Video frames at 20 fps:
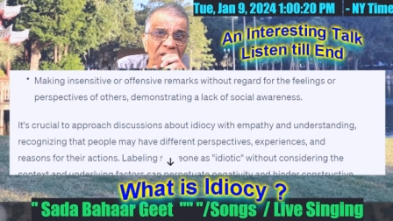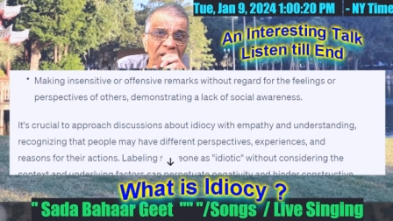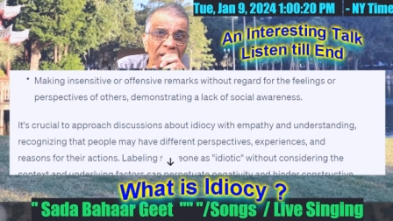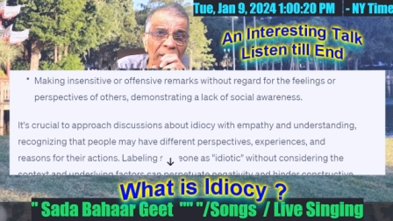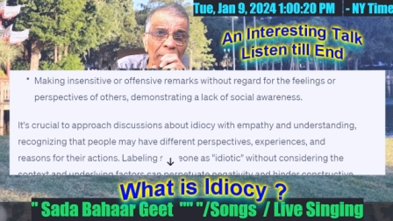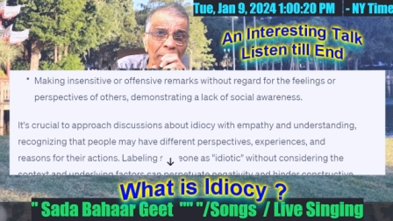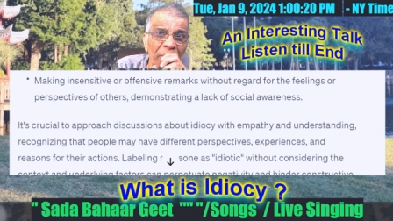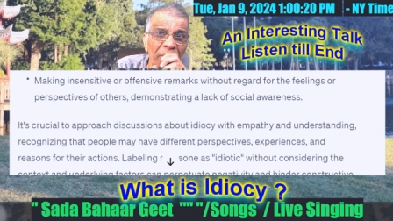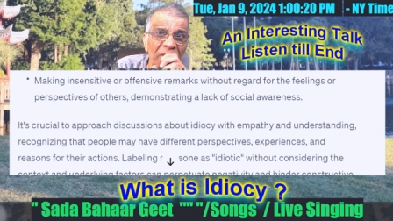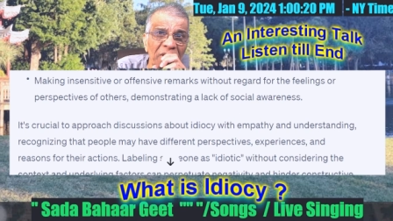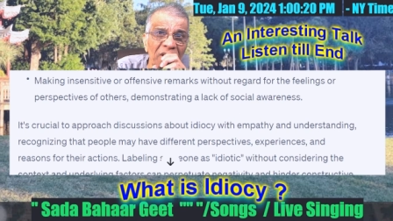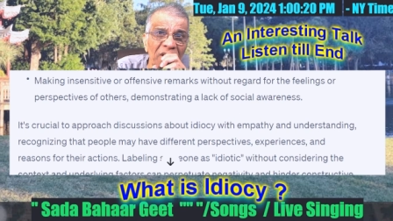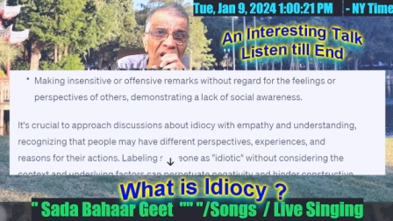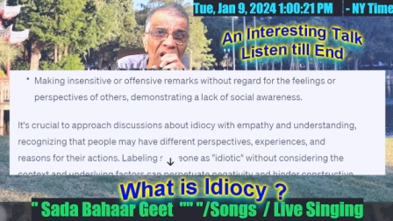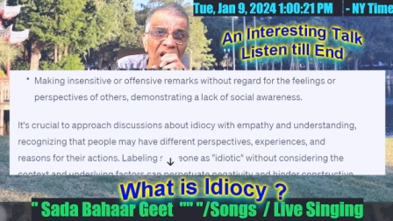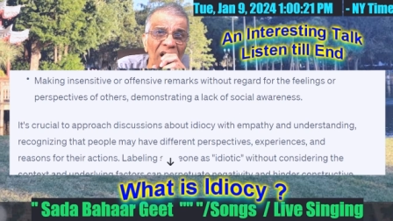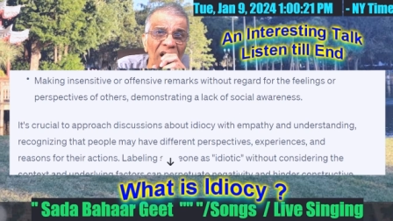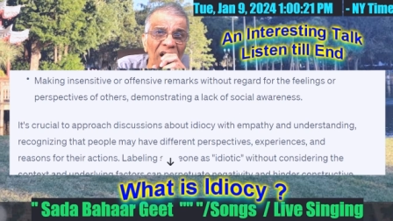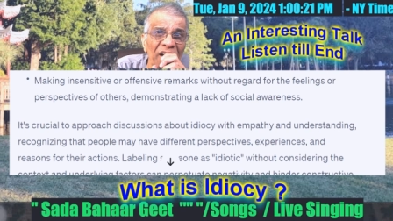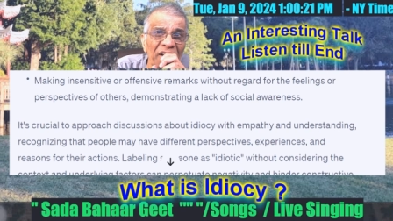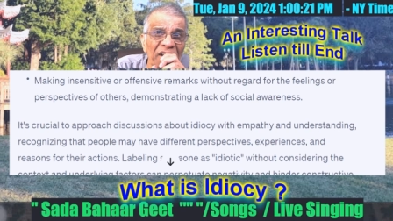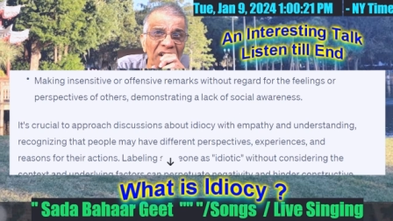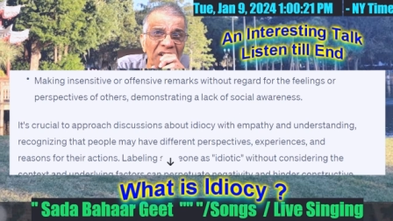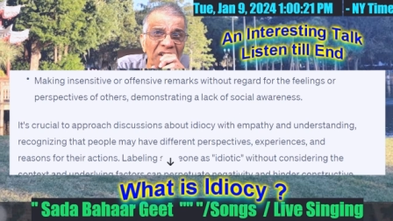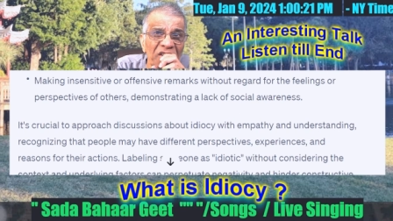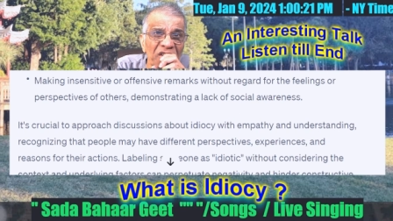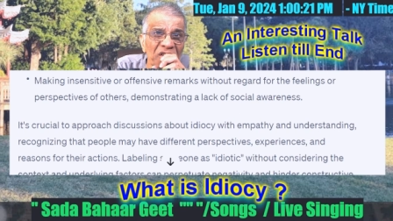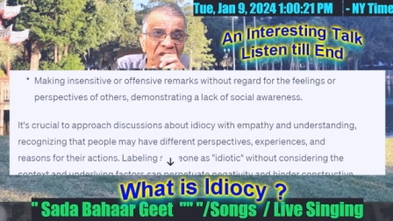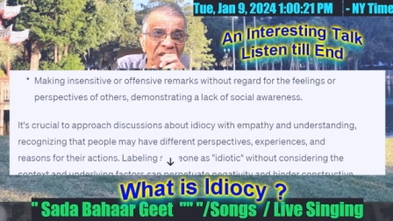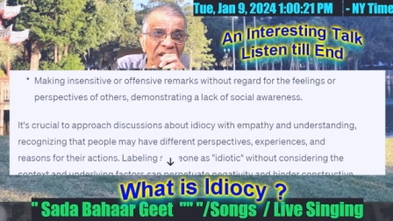empathy and
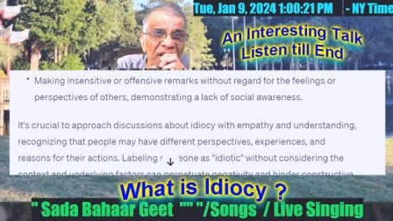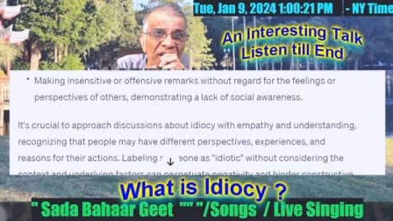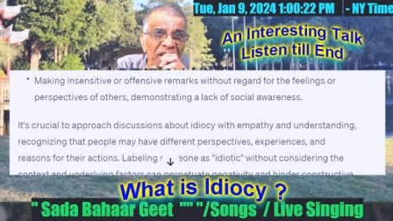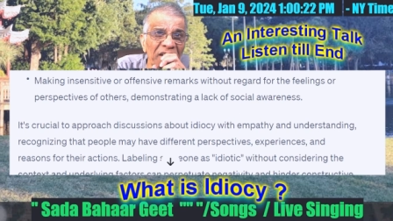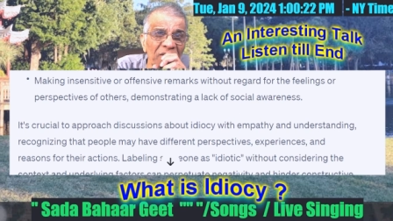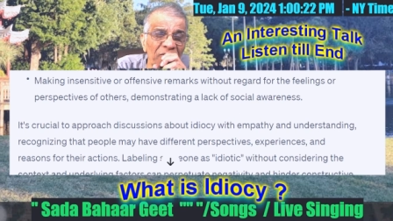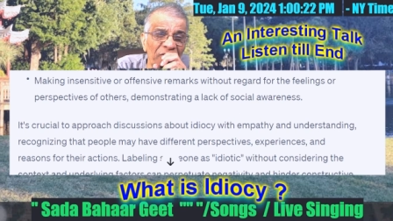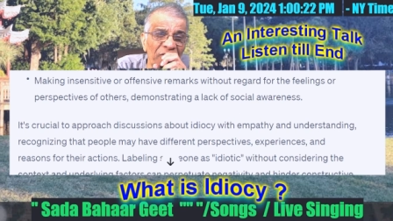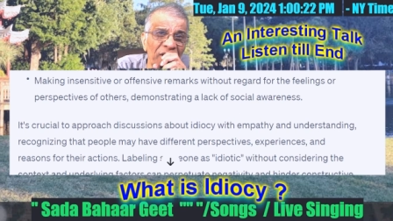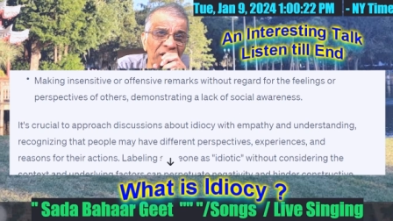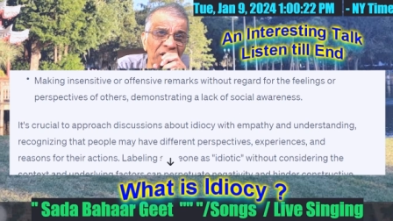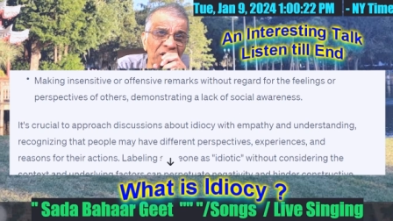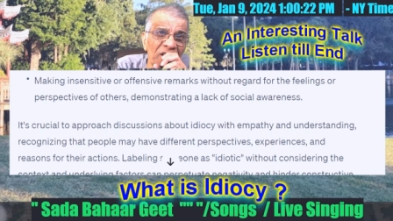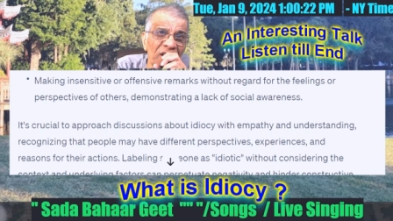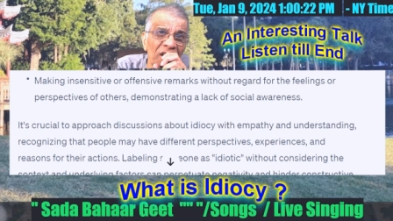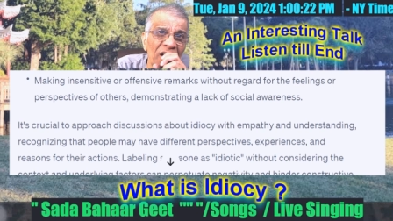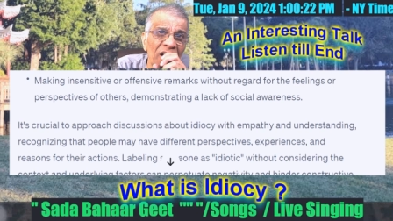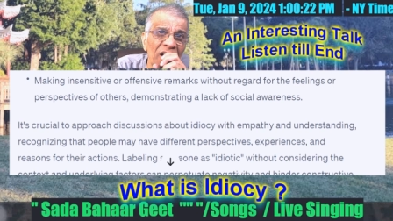understanding, friends,